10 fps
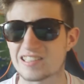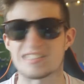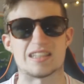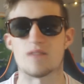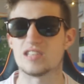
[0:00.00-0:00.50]
like
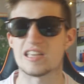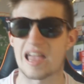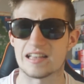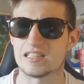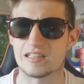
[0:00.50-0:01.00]
70,
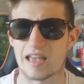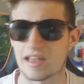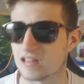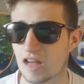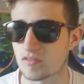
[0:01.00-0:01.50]

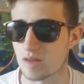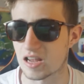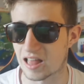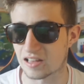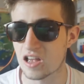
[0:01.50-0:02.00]
80k left
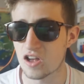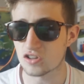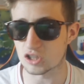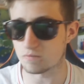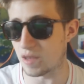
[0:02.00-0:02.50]
like
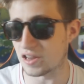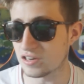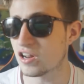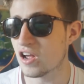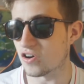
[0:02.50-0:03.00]
to
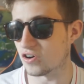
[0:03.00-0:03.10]
spend